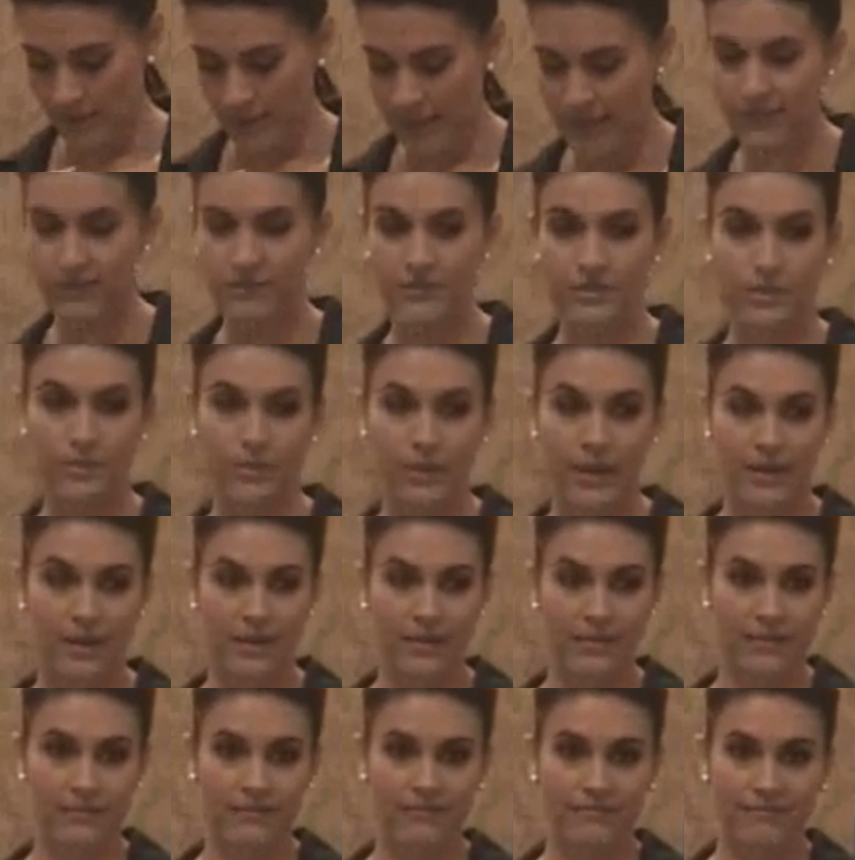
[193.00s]
Here's
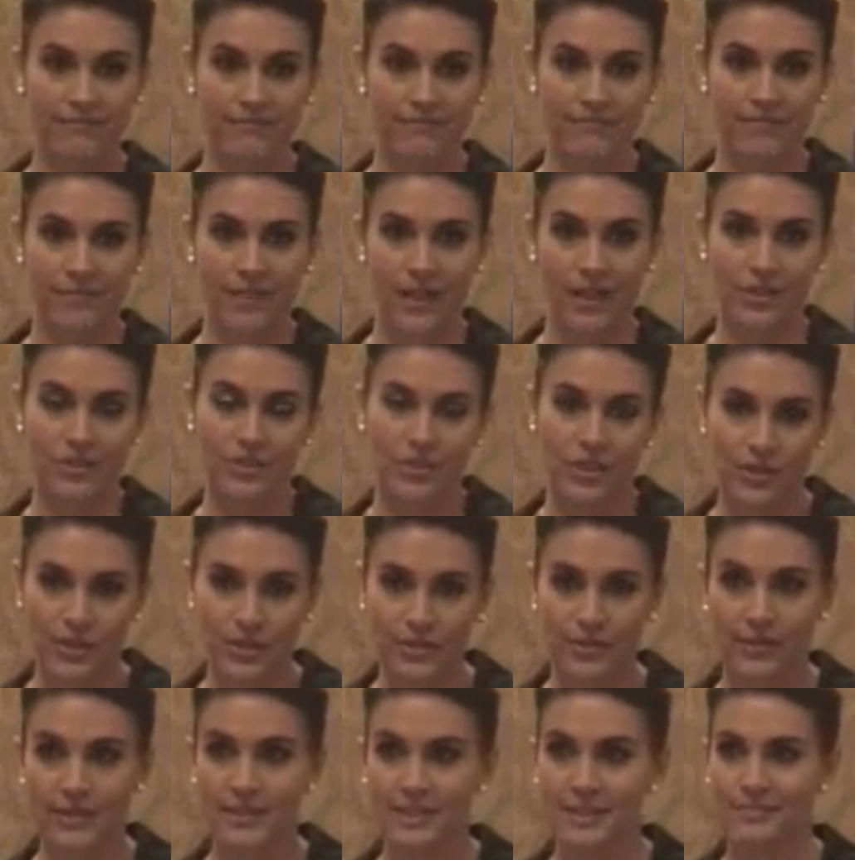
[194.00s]
where I'll start
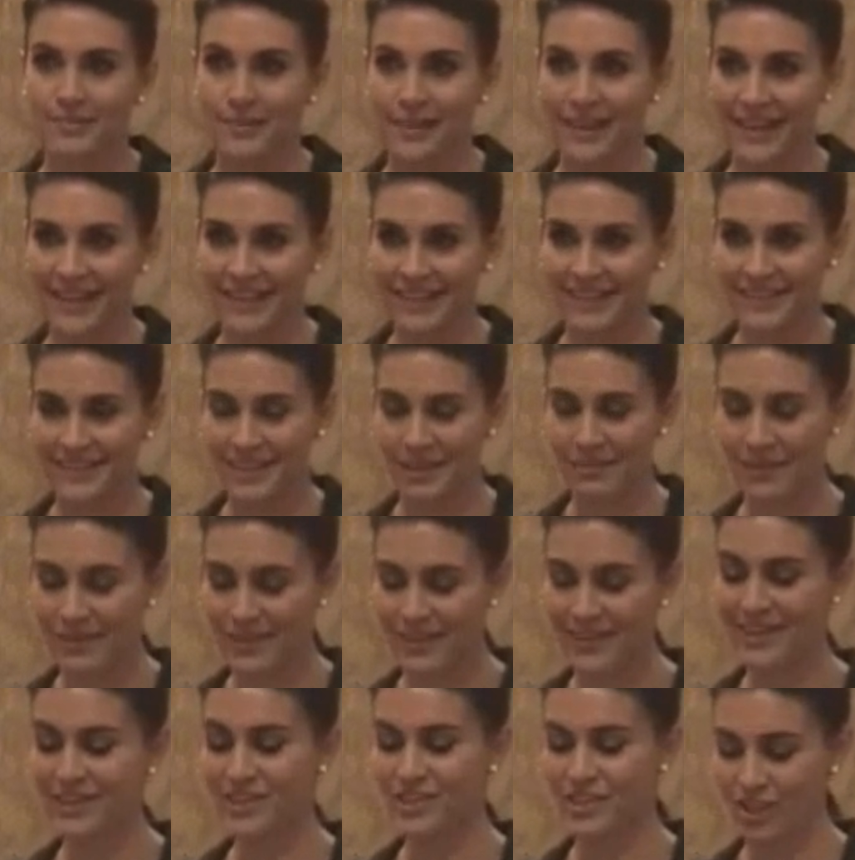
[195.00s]
to explain some of
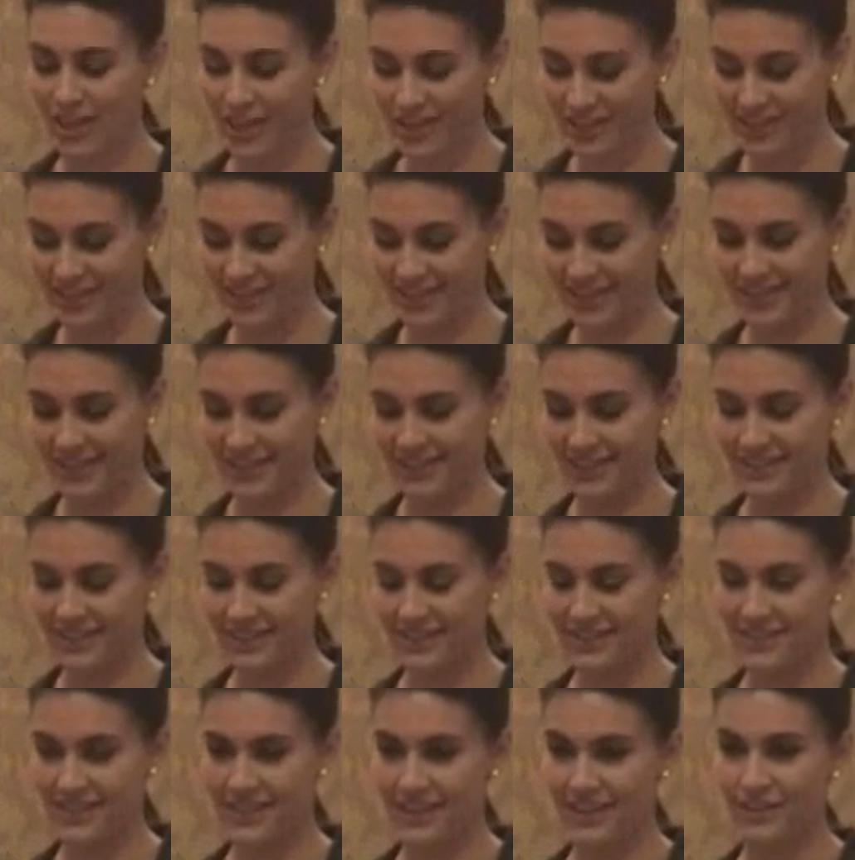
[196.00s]
the injustices
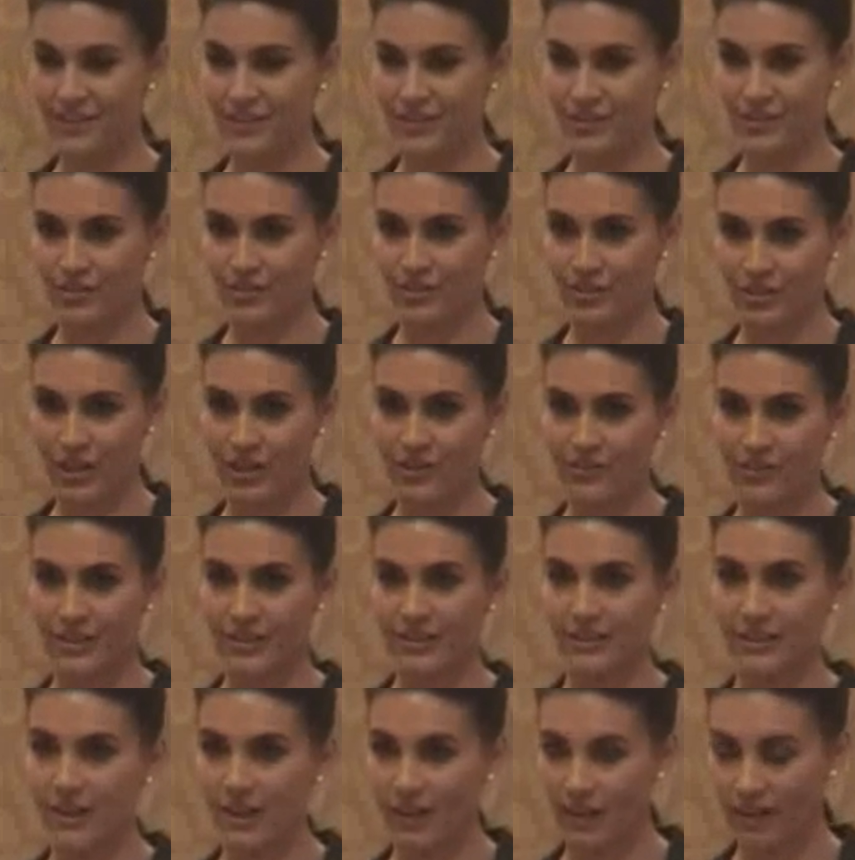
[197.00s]
under
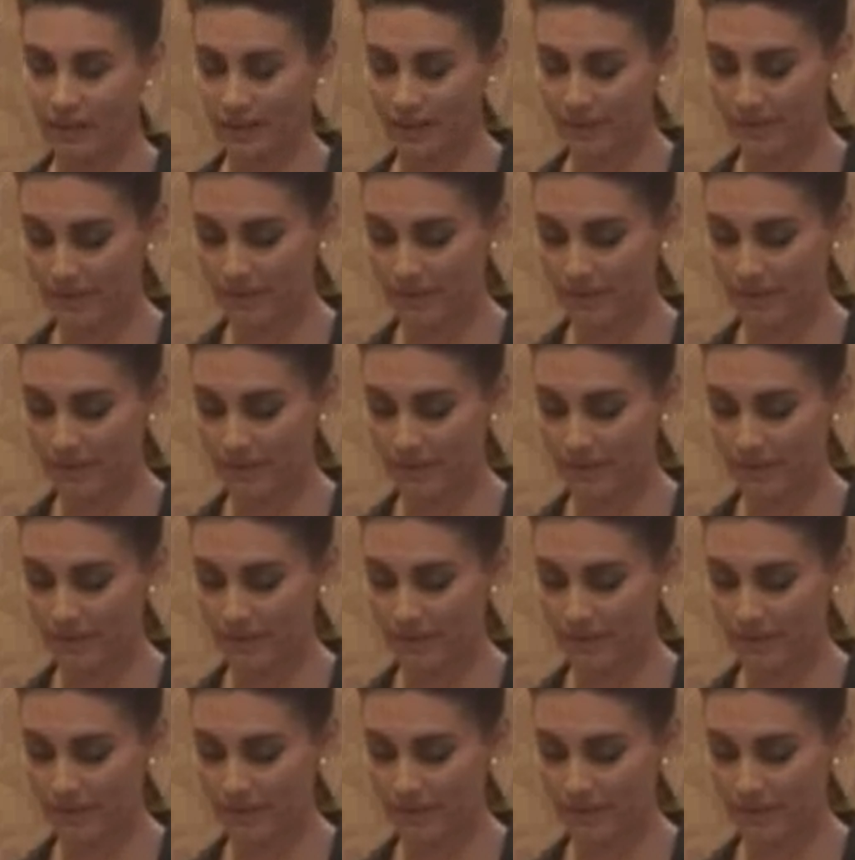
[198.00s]
Sharia law.